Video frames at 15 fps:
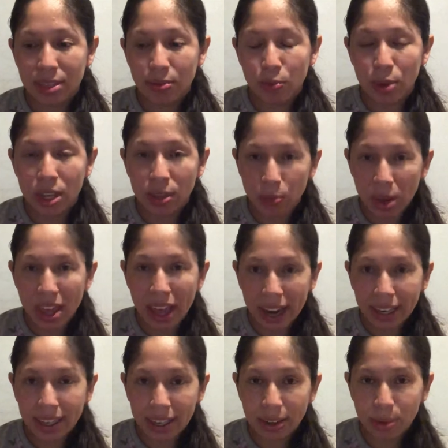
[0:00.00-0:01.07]
we
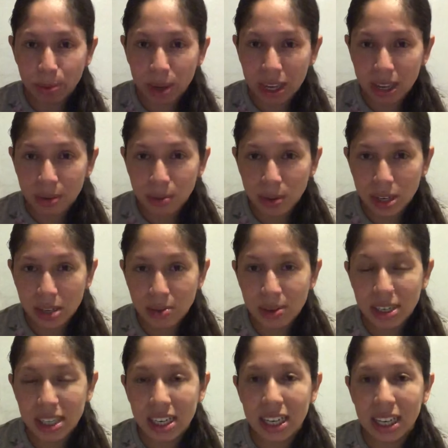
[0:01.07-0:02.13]
liked it. We
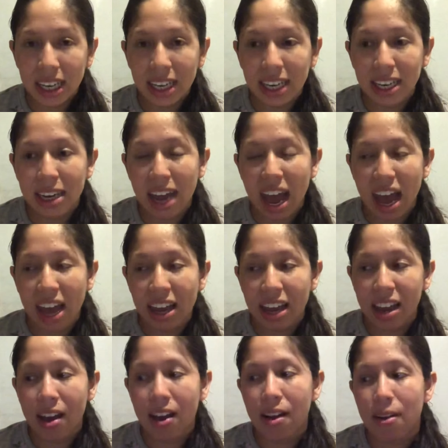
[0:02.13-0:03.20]
did like it.
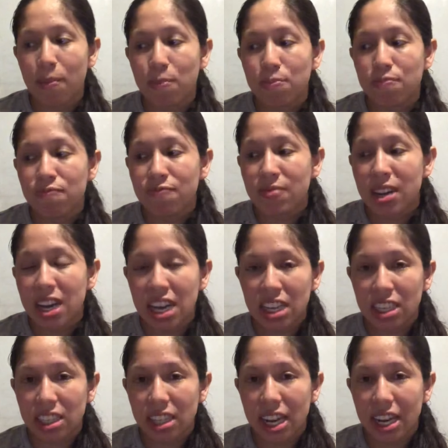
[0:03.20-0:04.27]
I
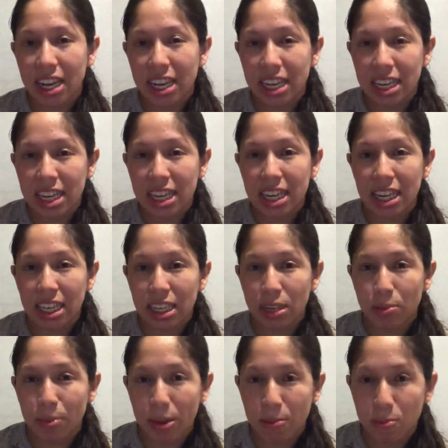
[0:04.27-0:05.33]
just thought he needed a little
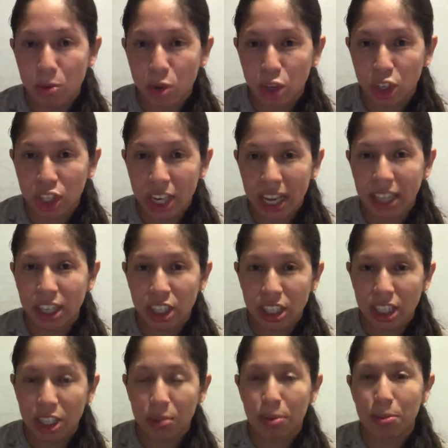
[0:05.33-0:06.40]
bit more challenge, a
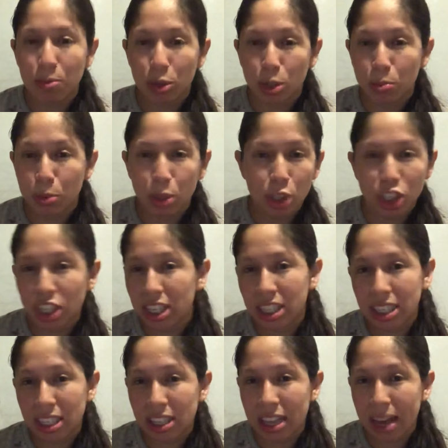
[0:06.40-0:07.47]
little bit more push. He
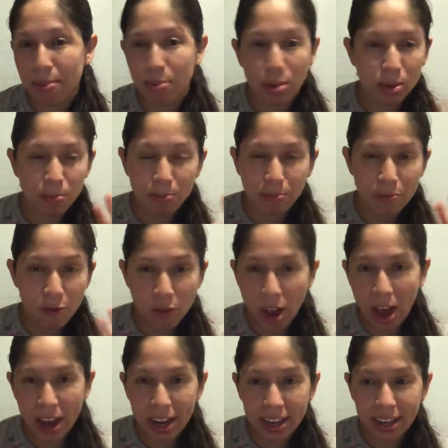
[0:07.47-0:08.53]
did that book
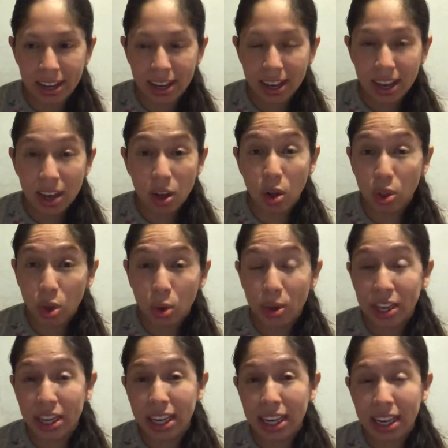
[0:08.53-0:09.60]
fine, although
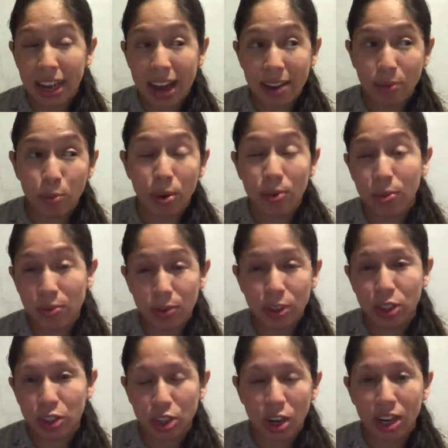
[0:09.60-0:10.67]
when we
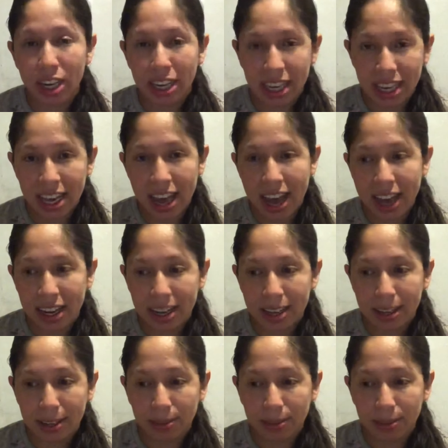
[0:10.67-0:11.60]
first started, he had